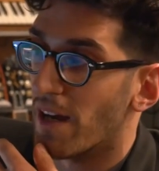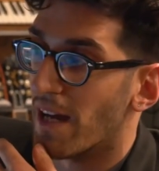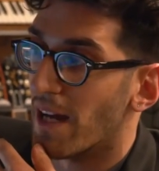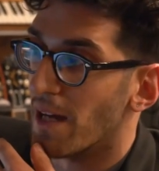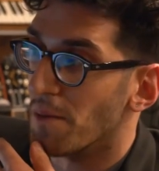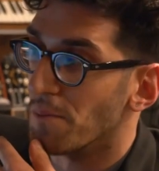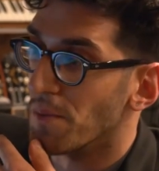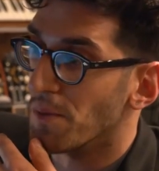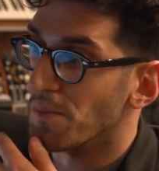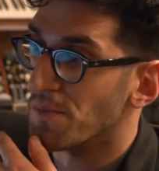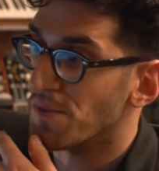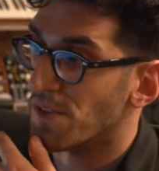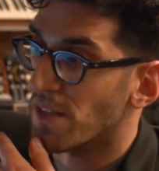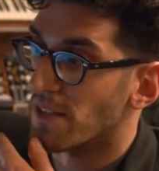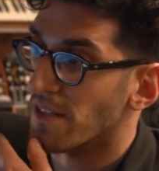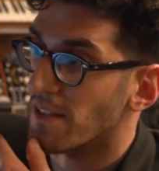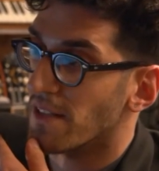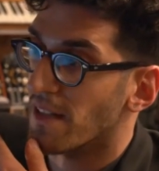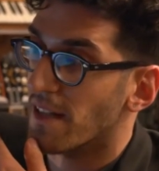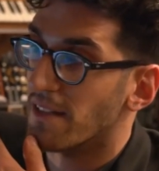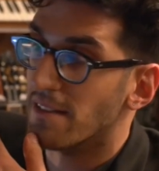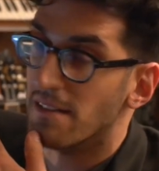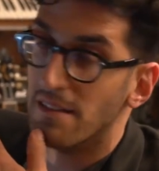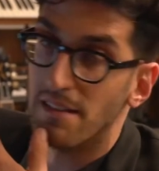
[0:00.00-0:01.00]
albums on the
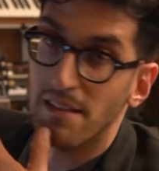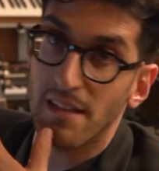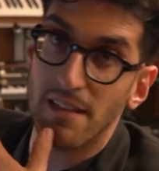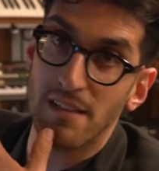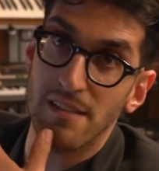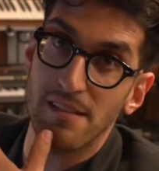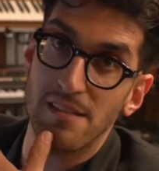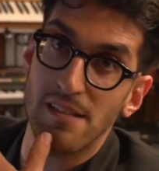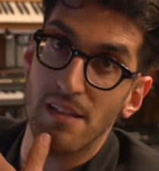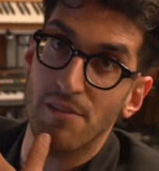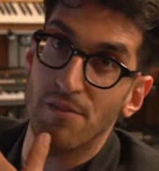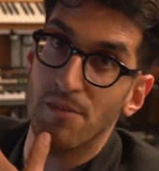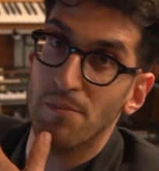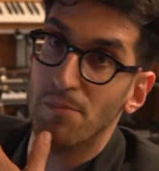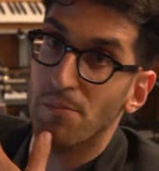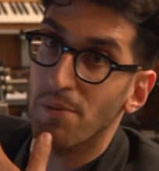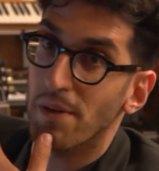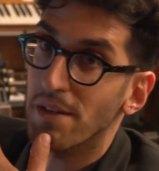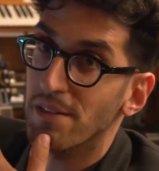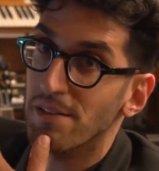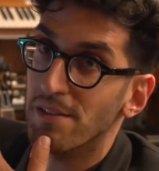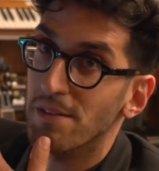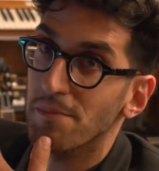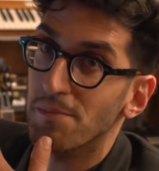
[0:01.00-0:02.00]
1997
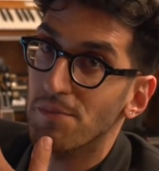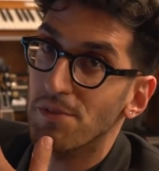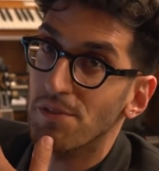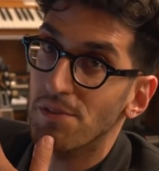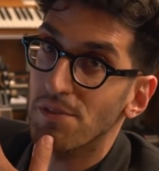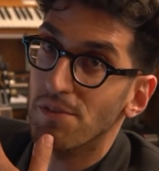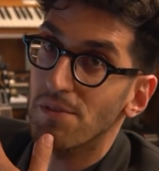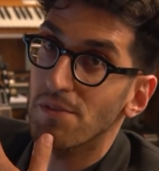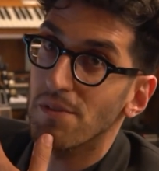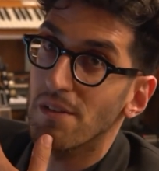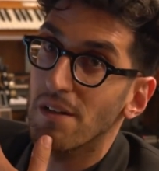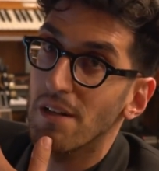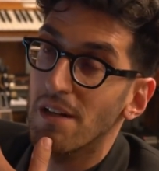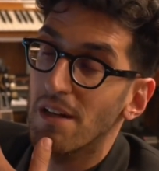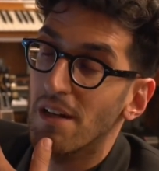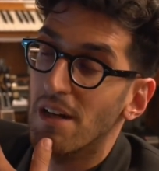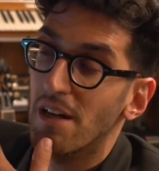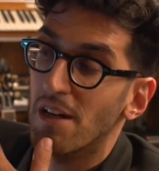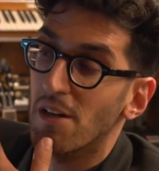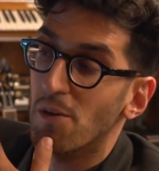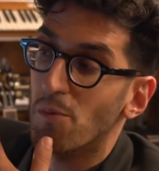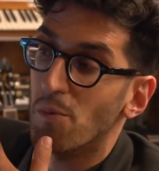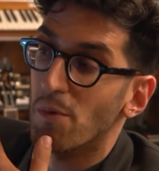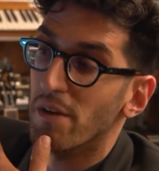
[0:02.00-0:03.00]
Pentium 2
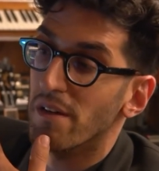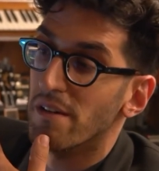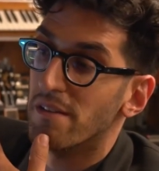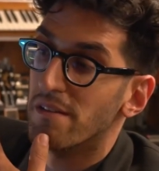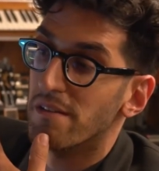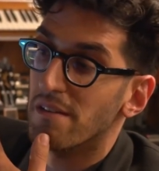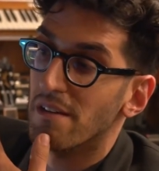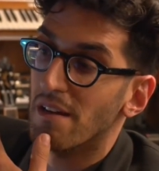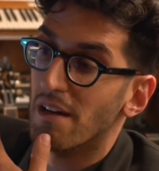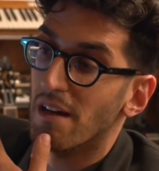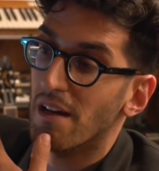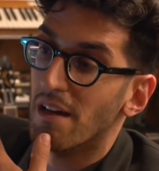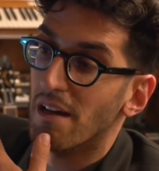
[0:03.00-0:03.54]
with